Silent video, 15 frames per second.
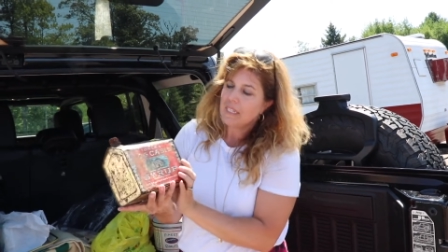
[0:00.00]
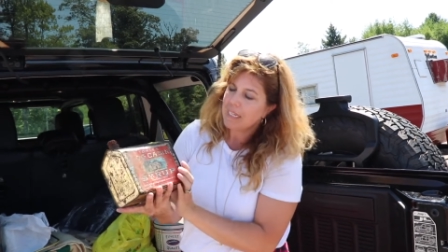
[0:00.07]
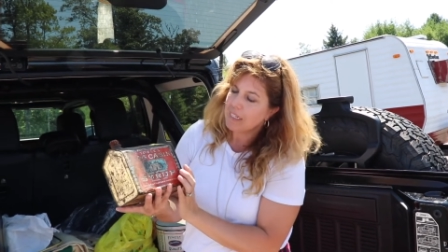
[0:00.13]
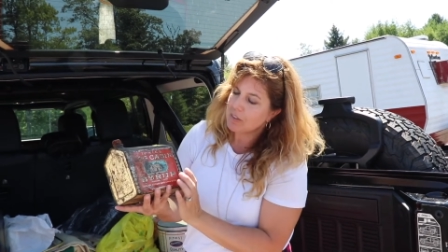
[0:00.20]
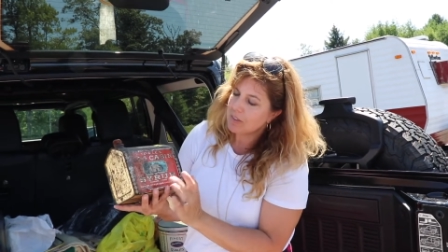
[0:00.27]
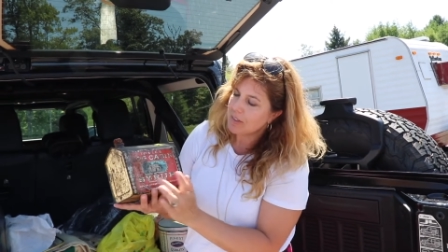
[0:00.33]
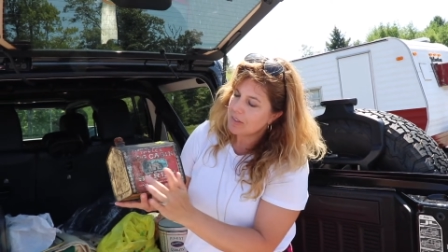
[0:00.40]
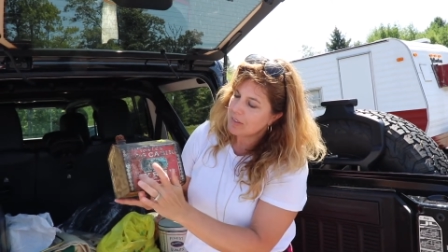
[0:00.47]

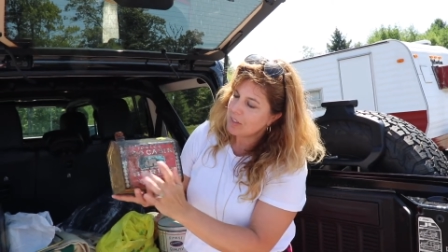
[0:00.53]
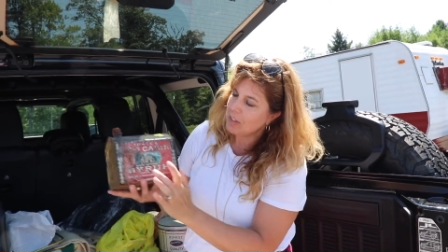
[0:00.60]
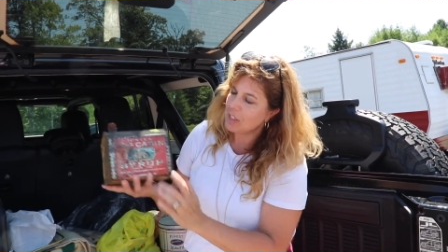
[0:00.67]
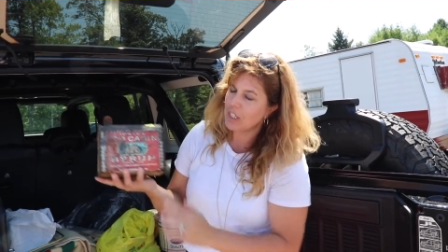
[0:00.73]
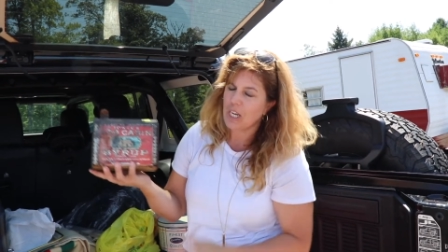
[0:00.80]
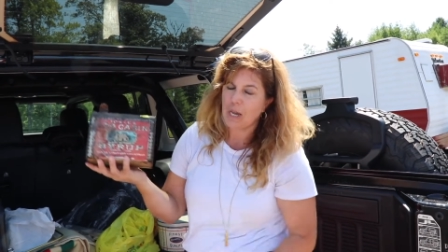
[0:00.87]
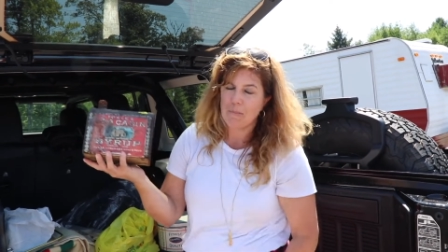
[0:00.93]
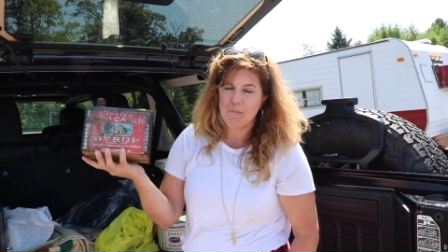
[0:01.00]
it'll still
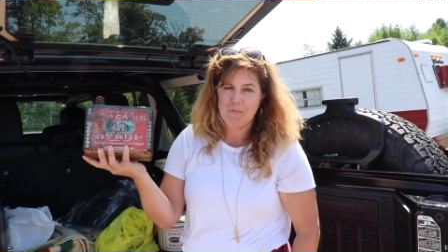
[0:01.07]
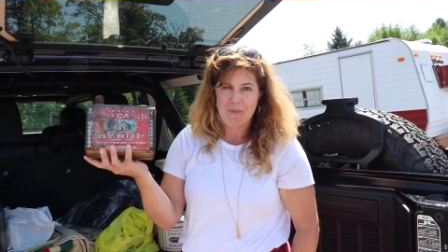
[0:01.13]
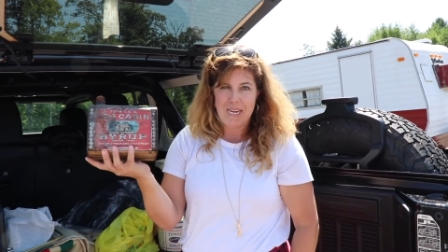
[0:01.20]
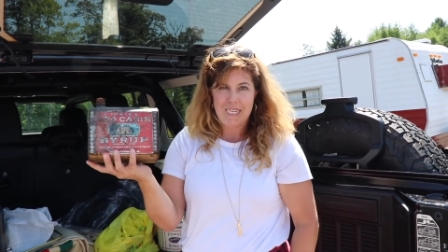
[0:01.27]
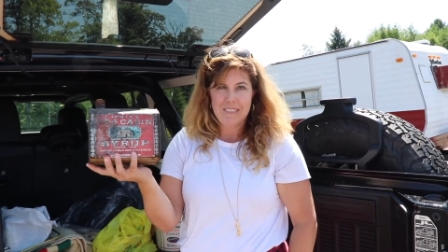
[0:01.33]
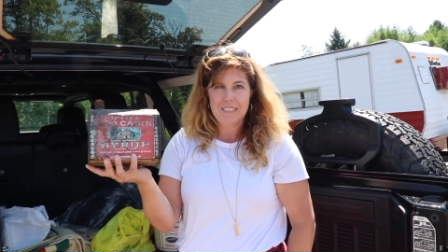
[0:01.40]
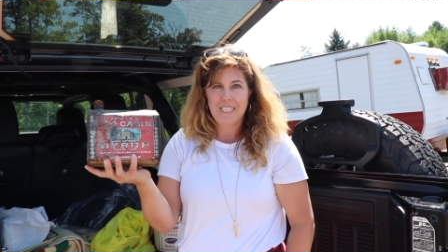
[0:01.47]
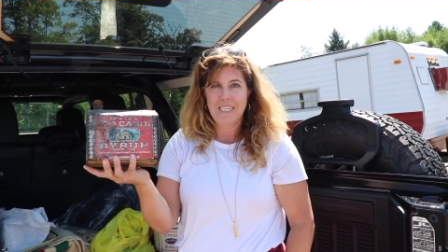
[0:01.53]
look
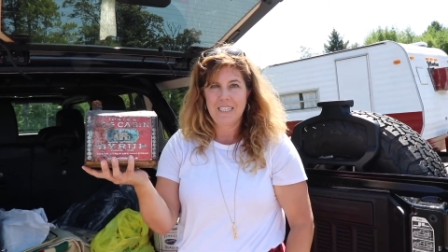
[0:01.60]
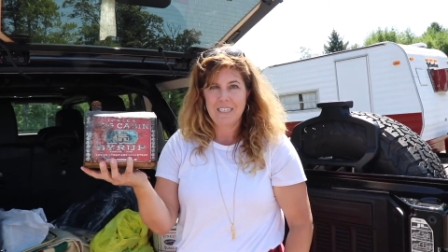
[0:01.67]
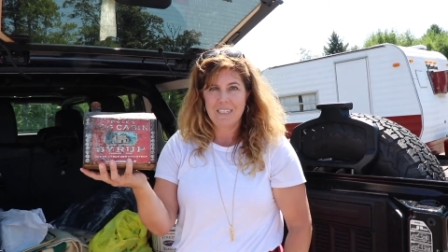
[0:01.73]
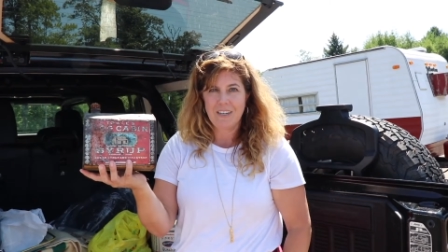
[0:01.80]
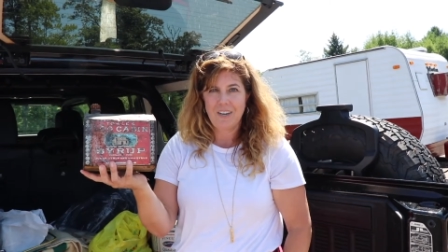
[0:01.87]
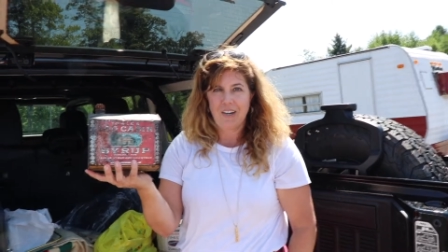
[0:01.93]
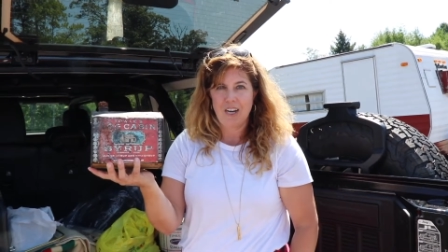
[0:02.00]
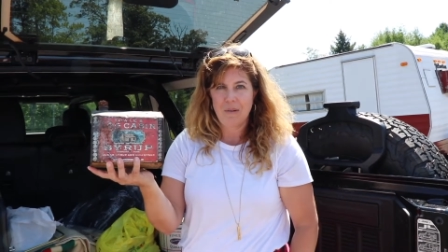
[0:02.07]
amazing
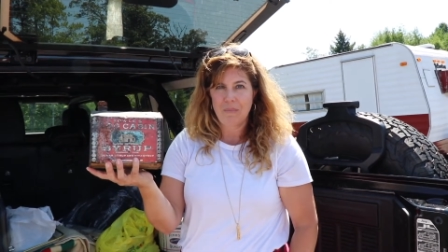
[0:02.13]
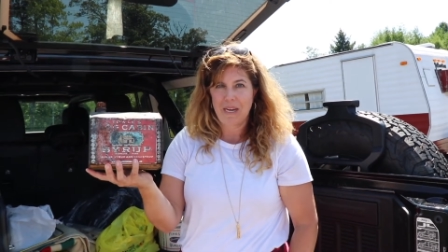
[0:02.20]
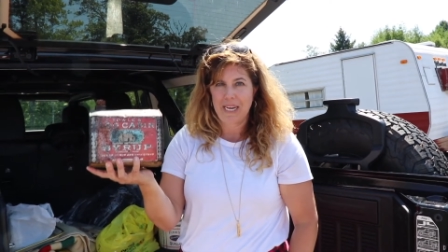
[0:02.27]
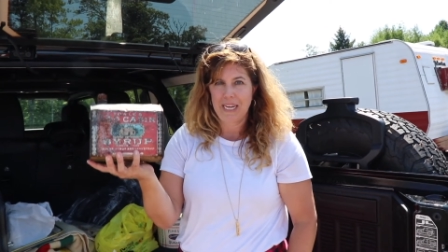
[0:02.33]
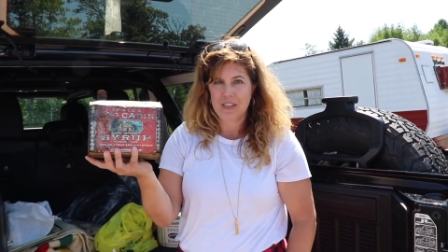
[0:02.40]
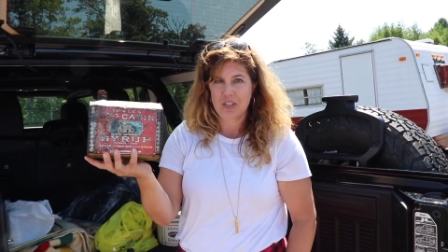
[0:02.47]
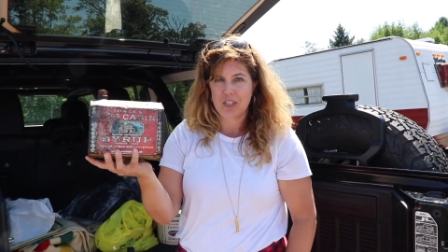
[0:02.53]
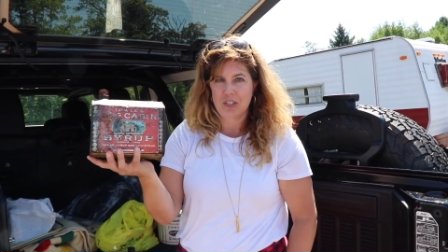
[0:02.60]
on my
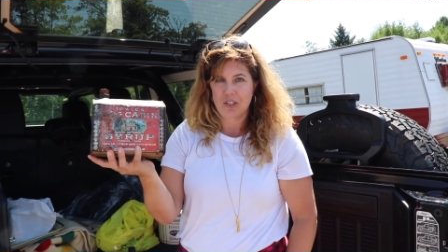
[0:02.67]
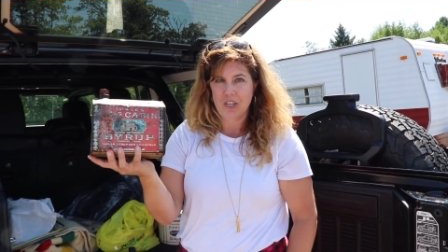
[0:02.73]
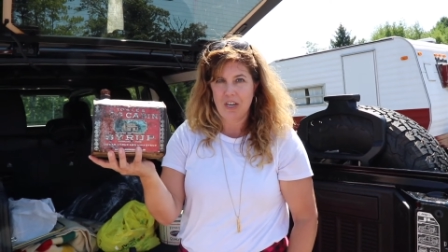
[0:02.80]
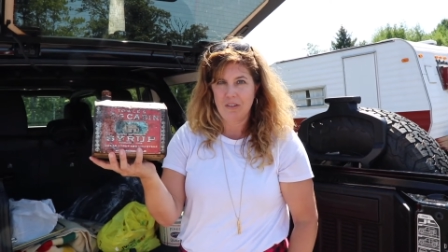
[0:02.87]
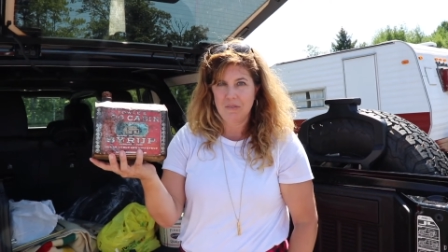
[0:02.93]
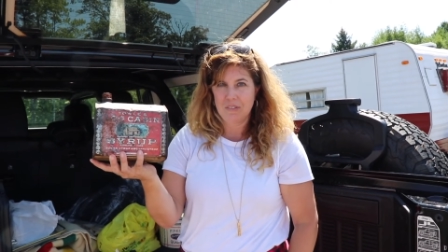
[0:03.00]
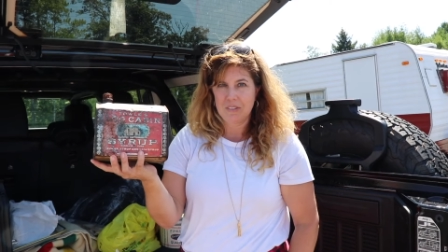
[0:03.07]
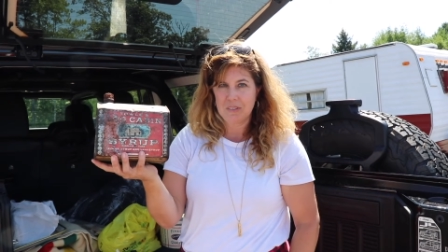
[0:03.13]
kitchen
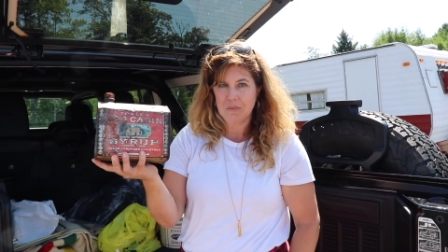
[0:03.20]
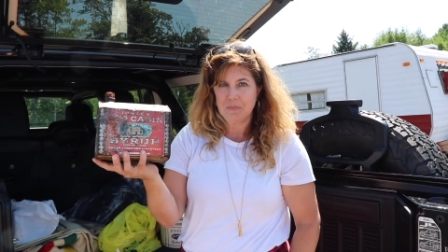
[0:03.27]
shelves.